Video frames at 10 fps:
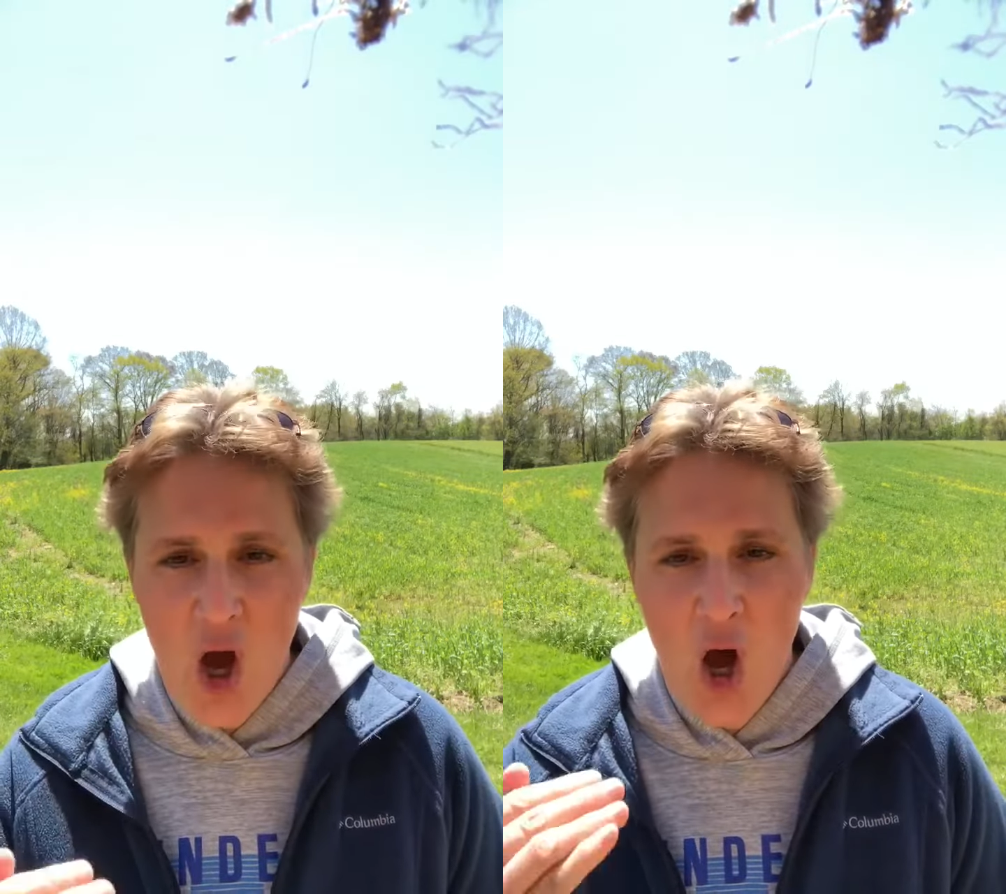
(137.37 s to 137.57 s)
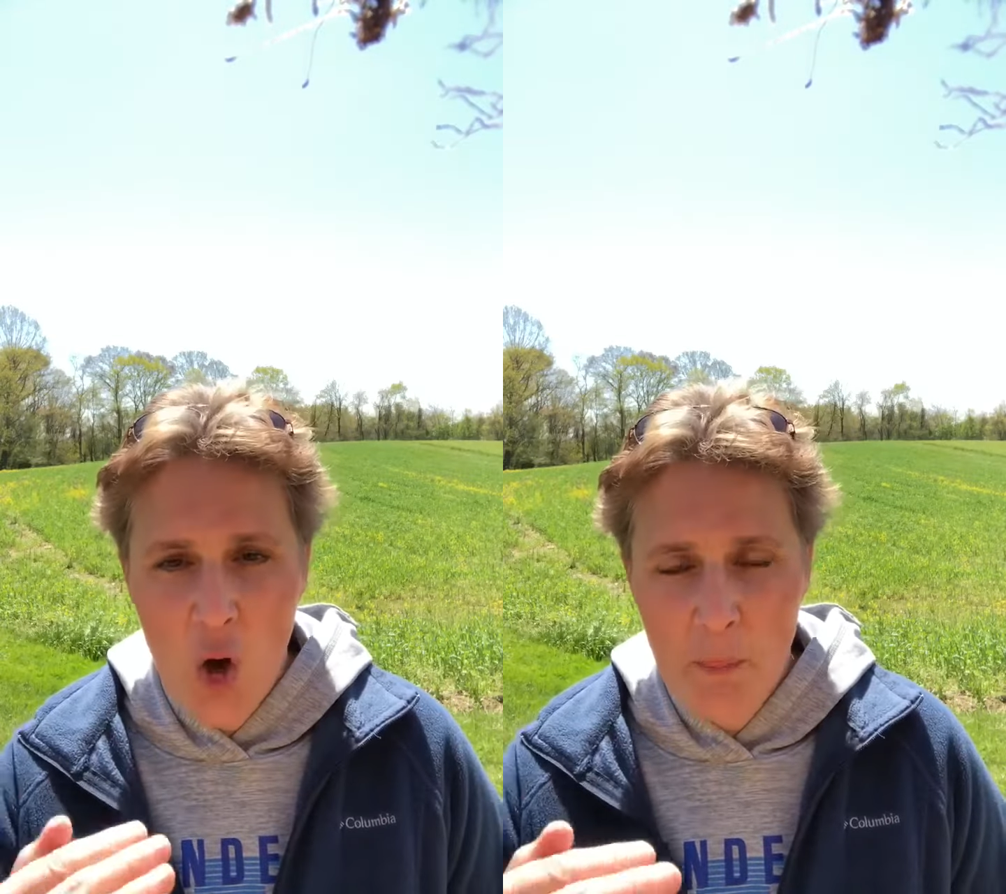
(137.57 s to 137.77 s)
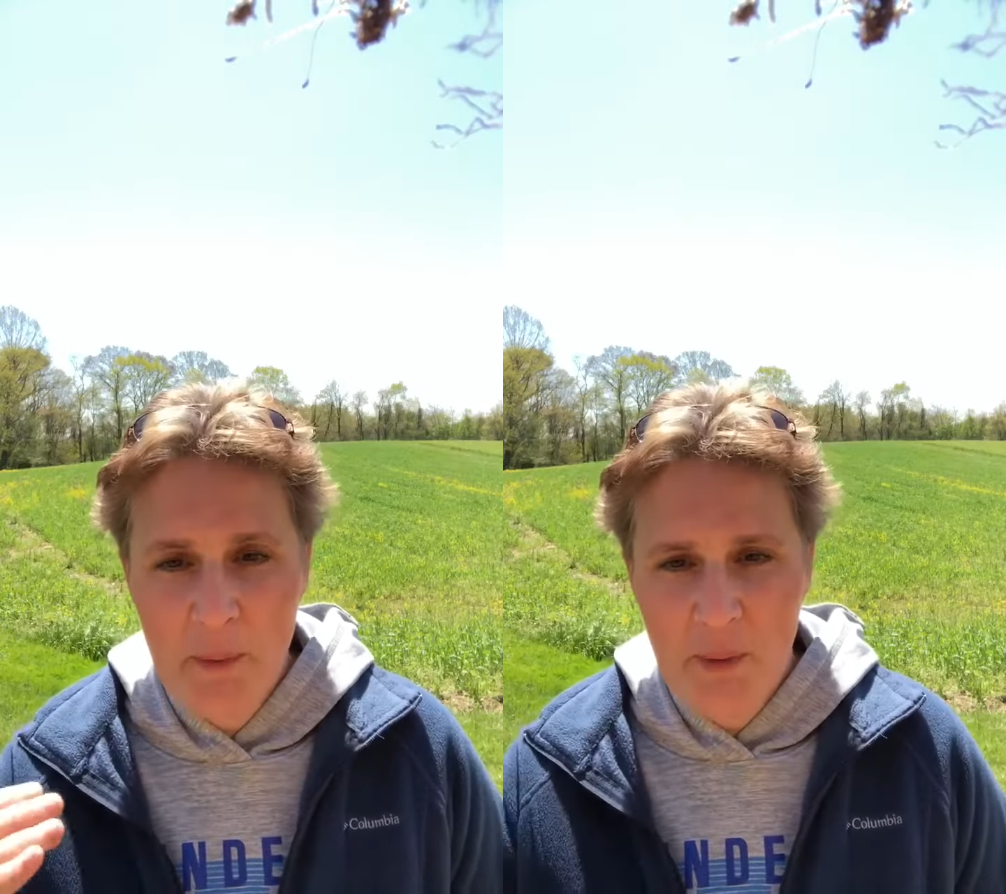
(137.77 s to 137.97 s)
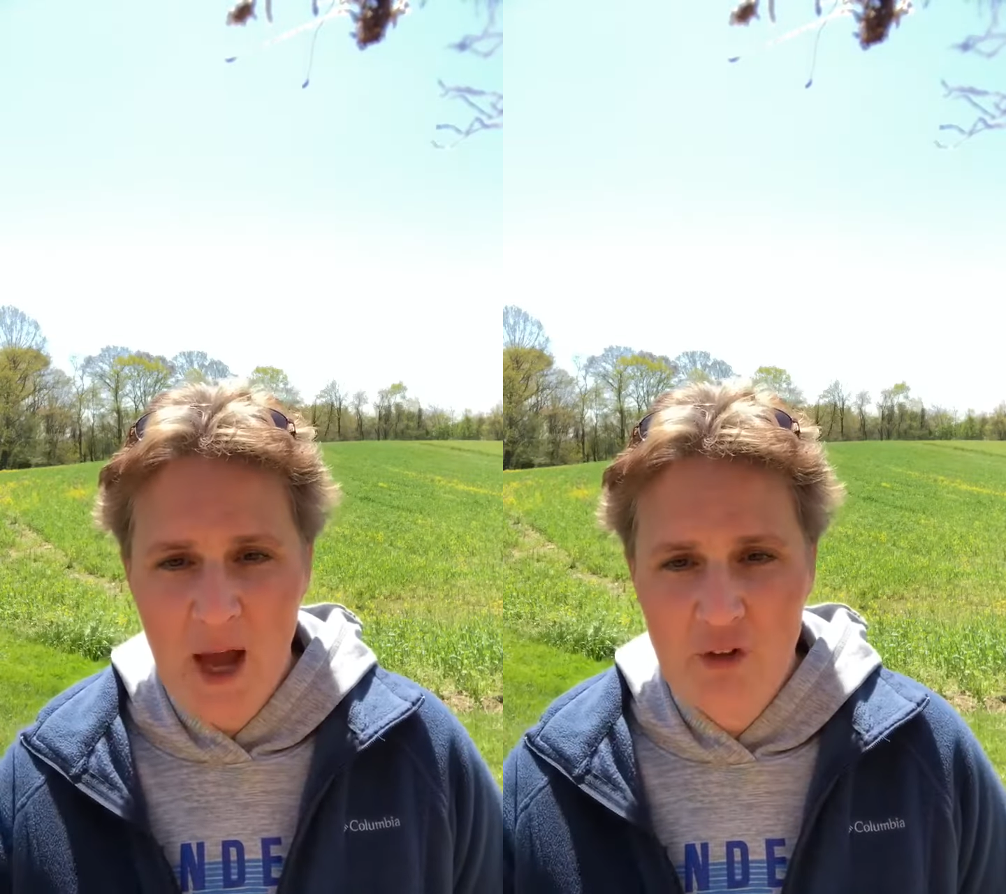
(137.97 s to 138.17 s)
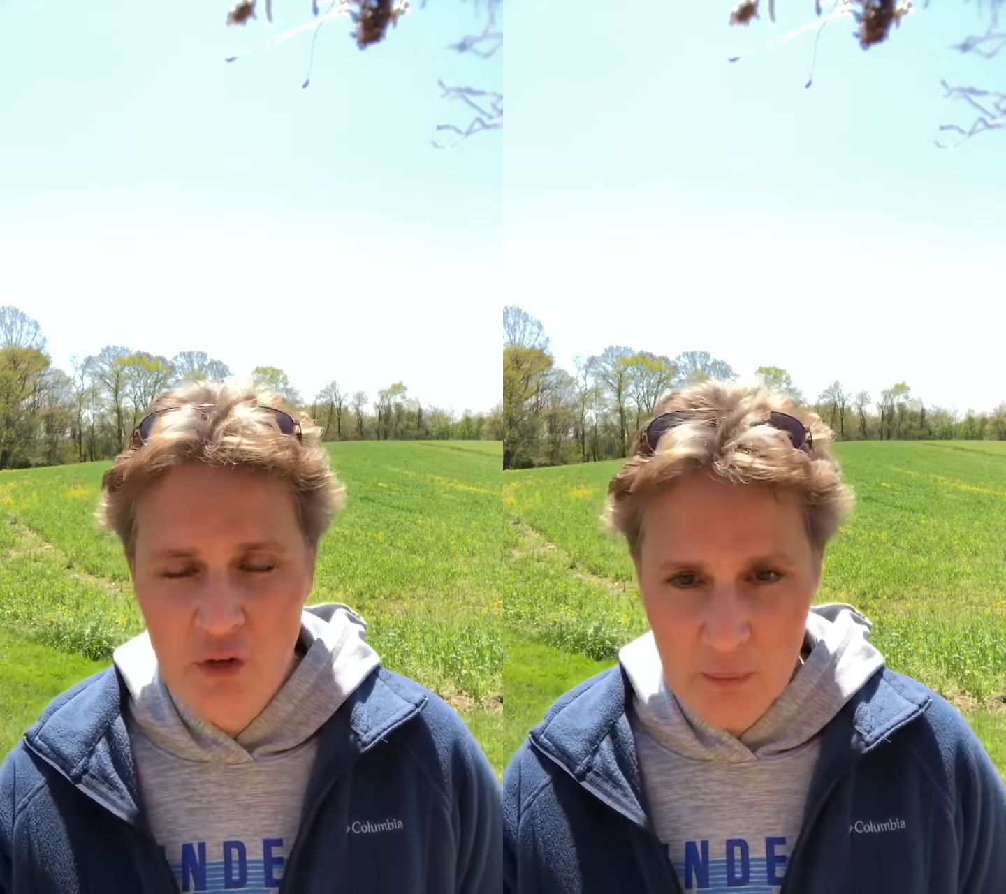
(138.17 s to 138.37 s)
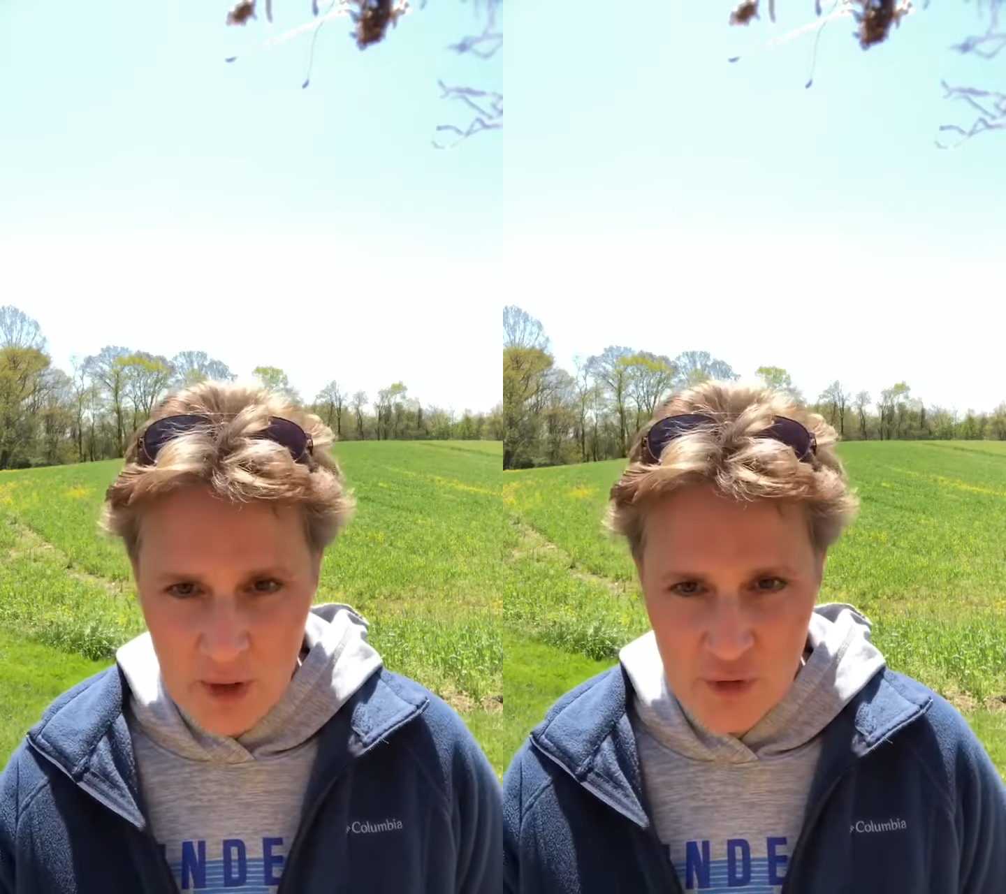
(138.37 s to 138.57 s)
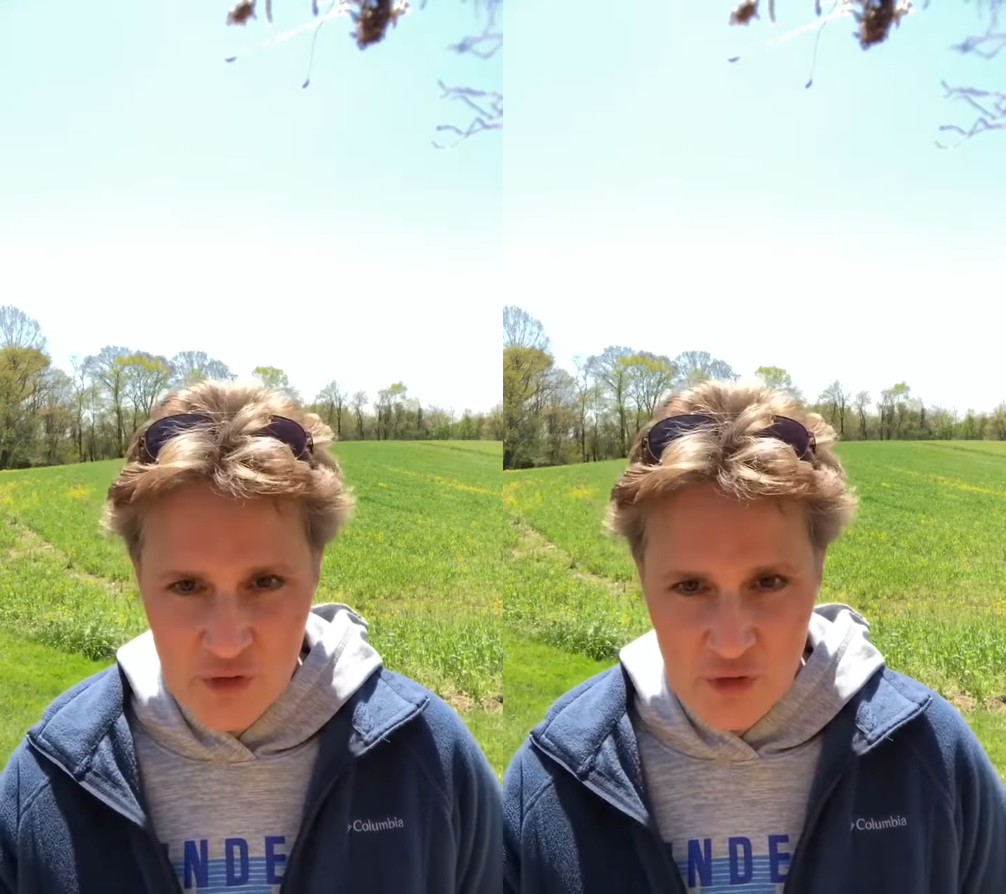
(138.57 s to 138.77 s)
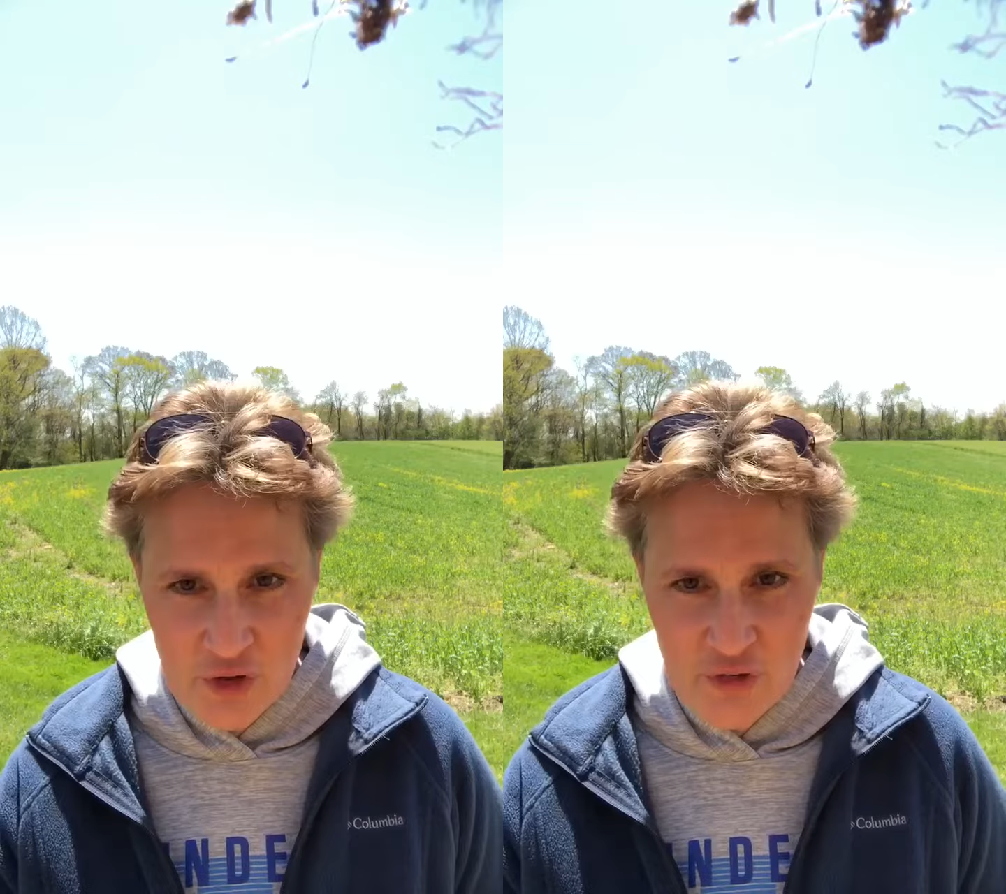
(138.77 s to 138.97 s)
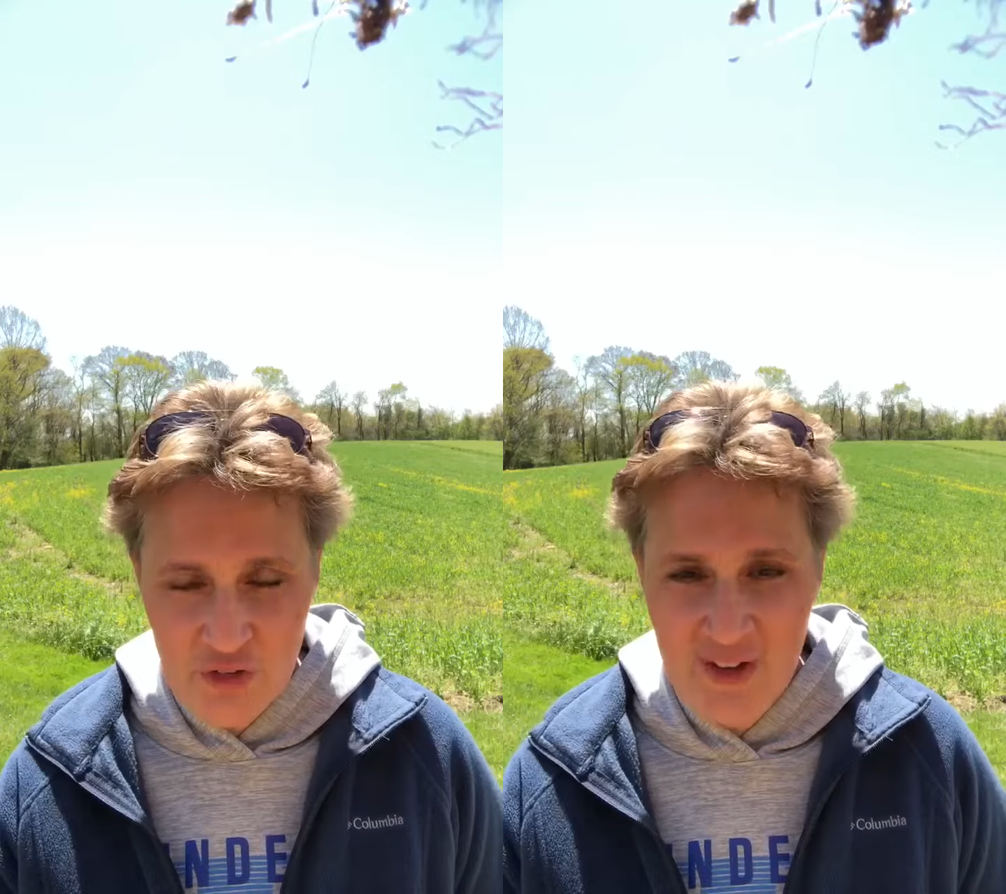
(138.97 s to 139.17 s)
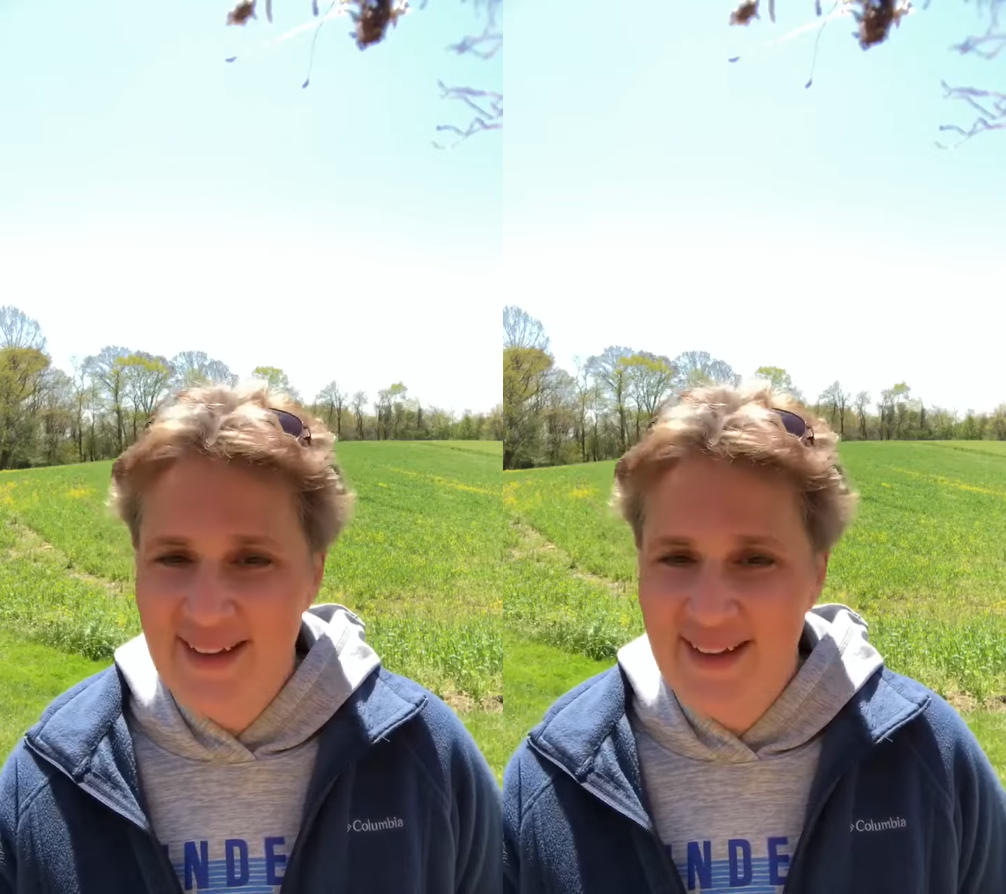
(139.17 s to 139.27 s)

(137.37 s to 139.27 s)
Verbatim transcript: Hope and Passion Ministries.